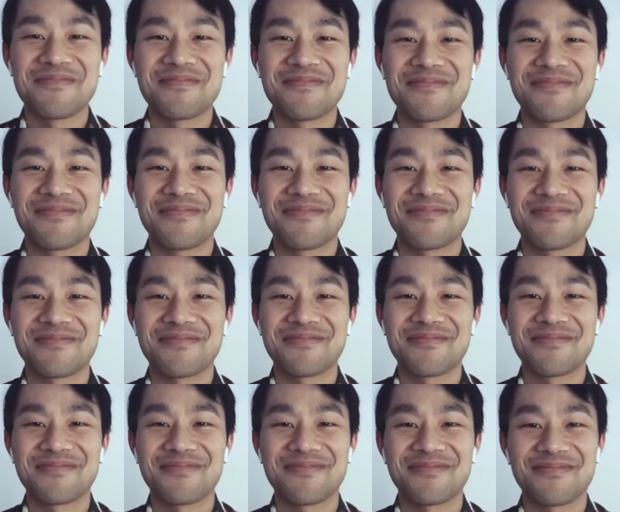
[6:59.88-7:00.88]

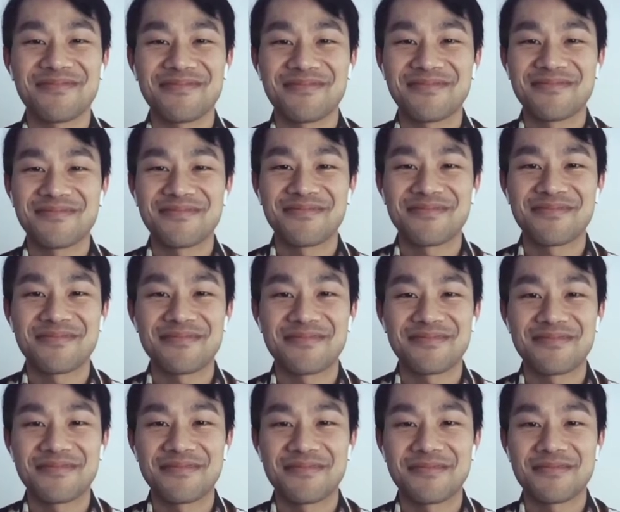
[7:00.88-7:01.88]

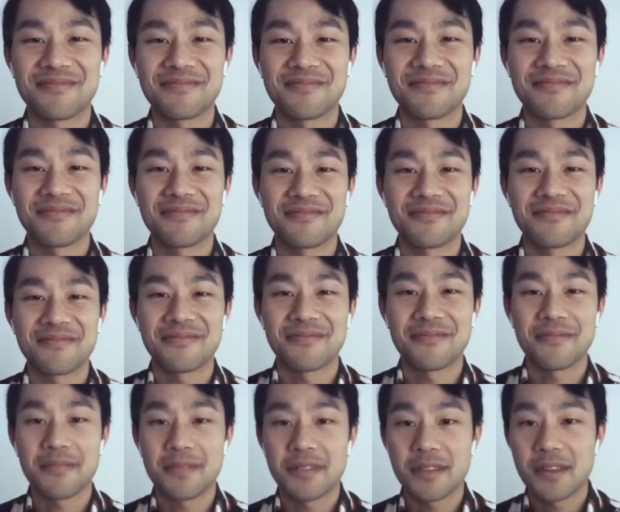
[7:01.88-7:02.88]

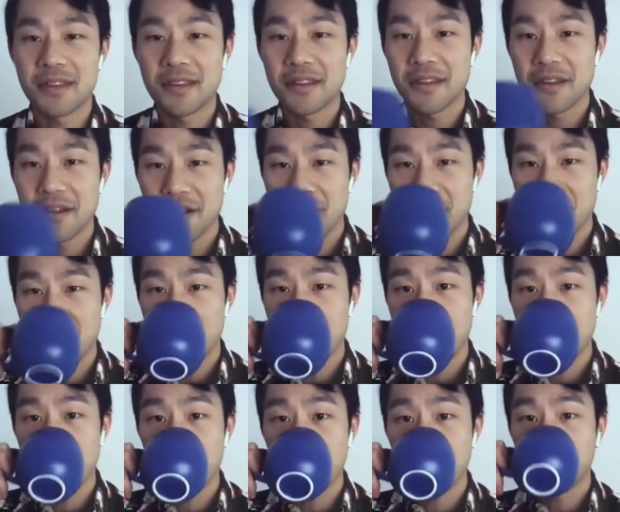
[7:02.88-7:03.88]

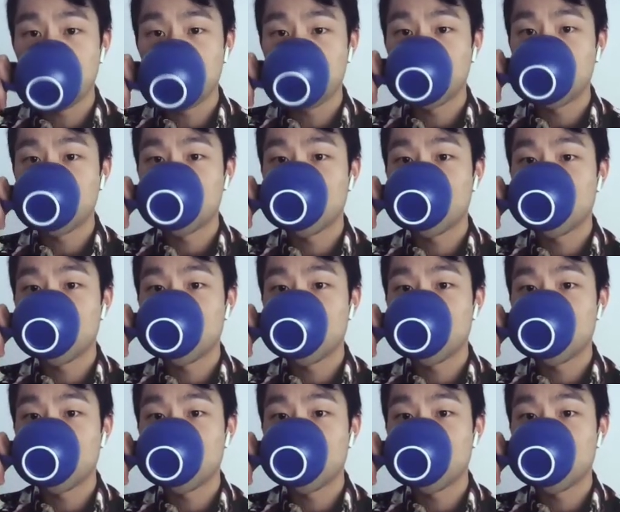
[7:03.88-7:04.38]
No words are spoken by the person on screen.